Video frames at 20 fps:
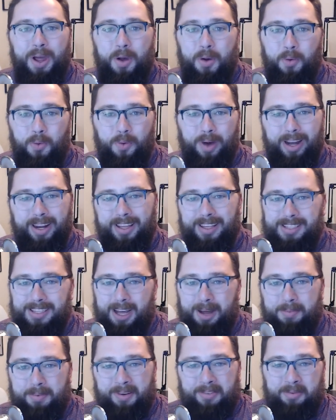What is
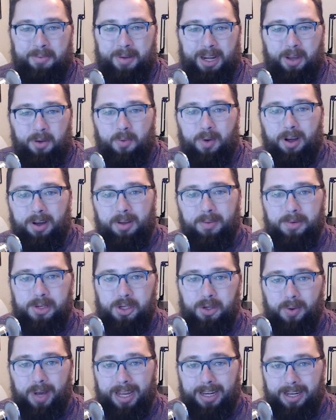up, everybody? Welcome
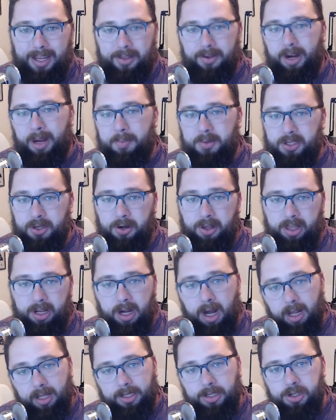to another episode of the
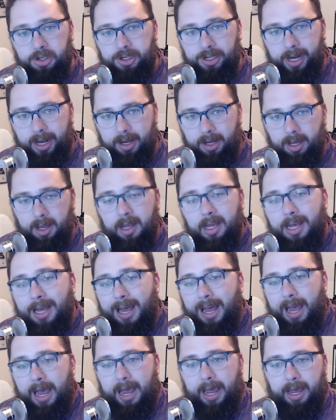Knowledge Check.
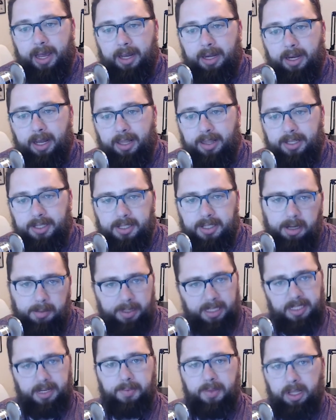And this is going to
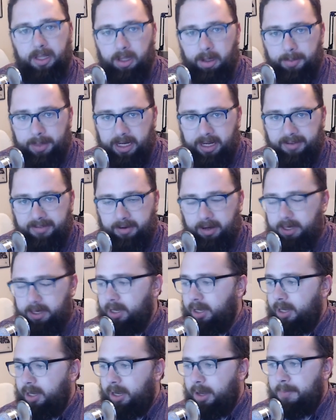be something a little bit different
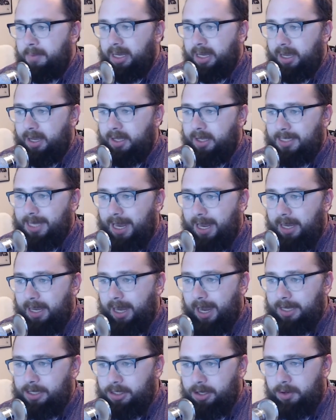because
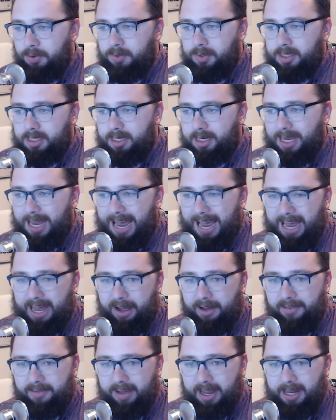I don't
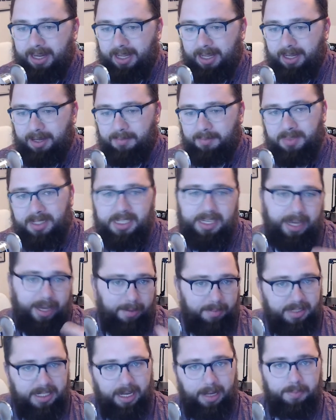have any
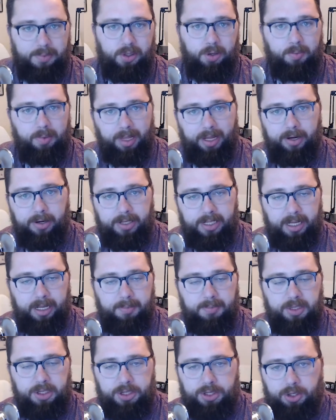DM tips or player
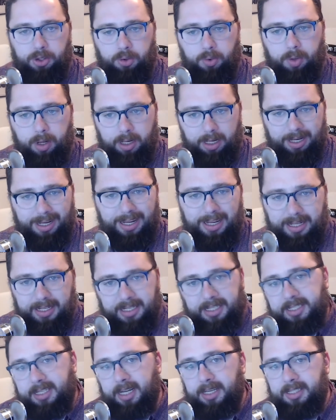tips to
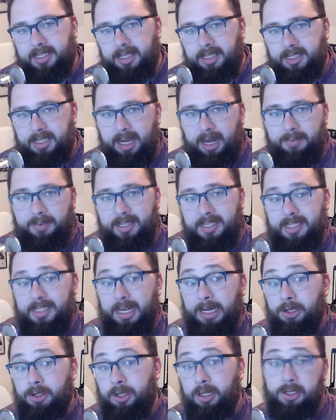discuss this time. This is
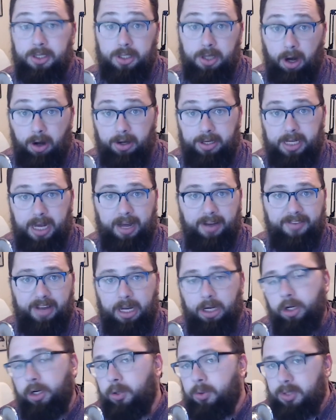actually the start of
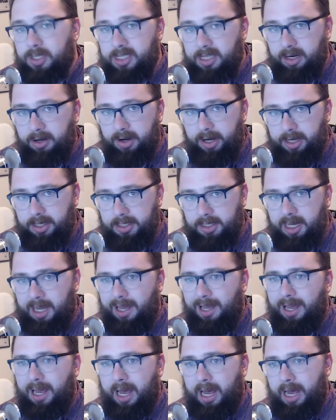a new series.
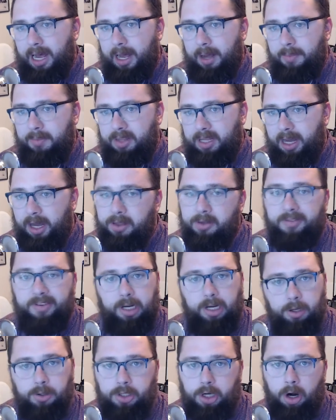The other
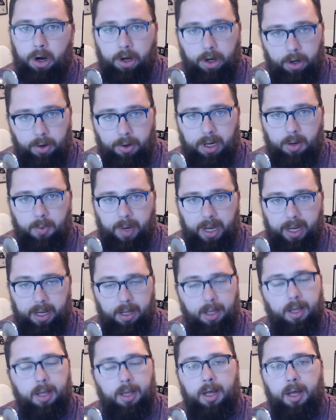videos aren't going away,
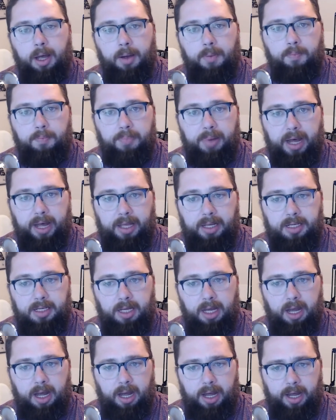but
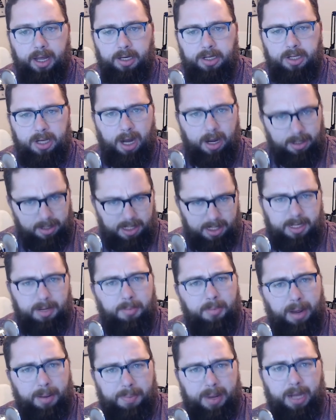talk to some
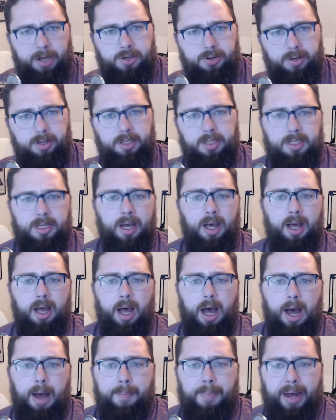of my patrons
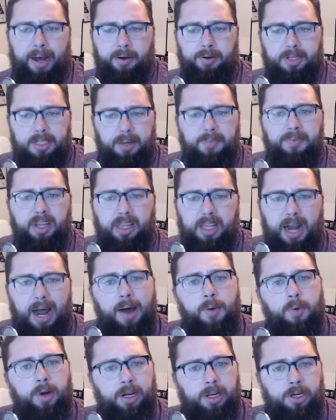about something that I
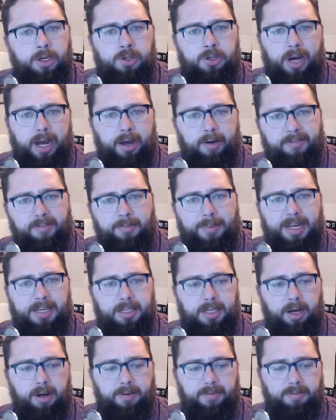wanted to try out for
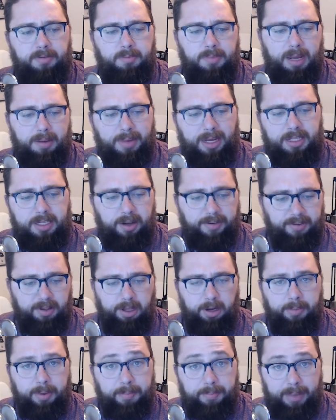myself, make myself a
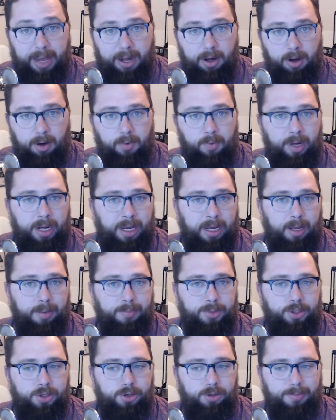little bit better when it
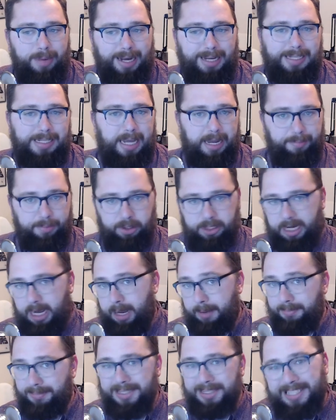comes to my
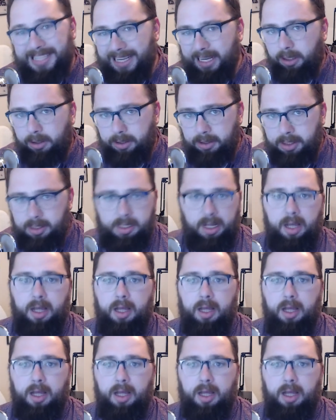tabletop skills,